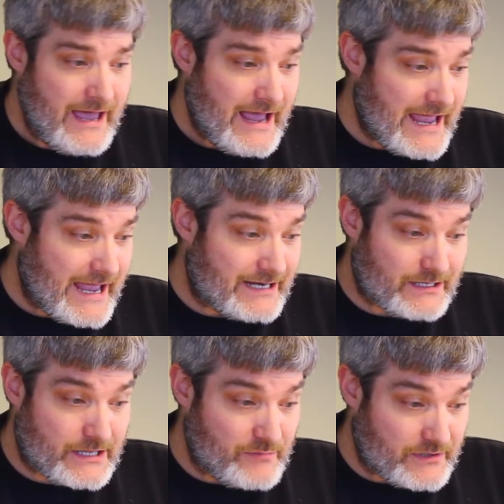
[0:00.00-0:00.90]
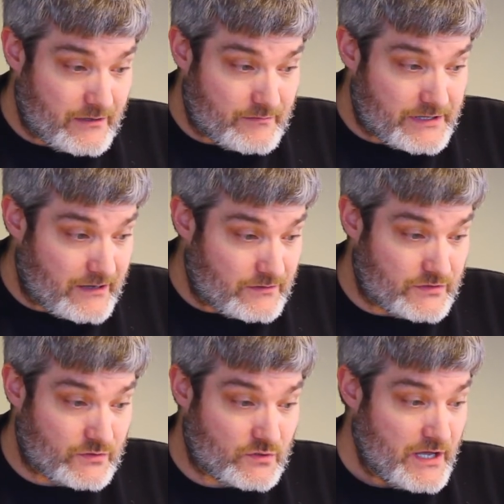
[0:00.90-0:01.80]
and simply comes down
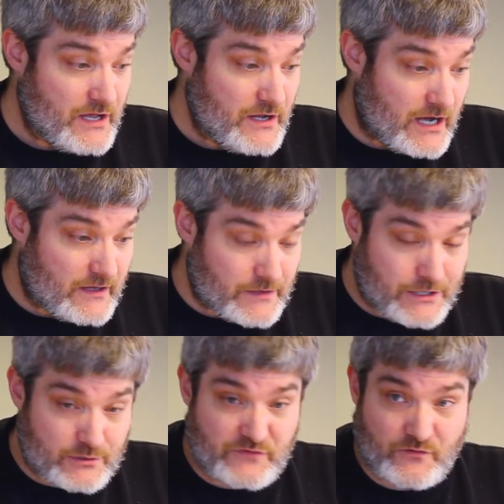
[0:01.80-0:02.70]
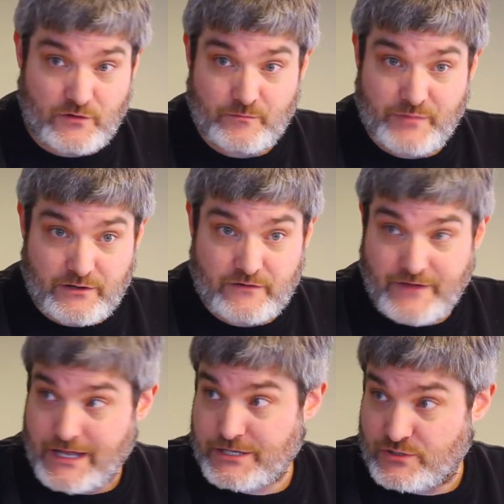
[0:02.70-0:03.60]
to uh, the search for a better,
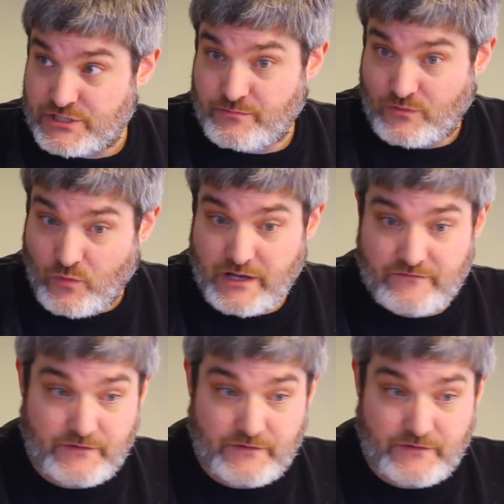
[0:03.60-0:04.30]
faster, cheaper way of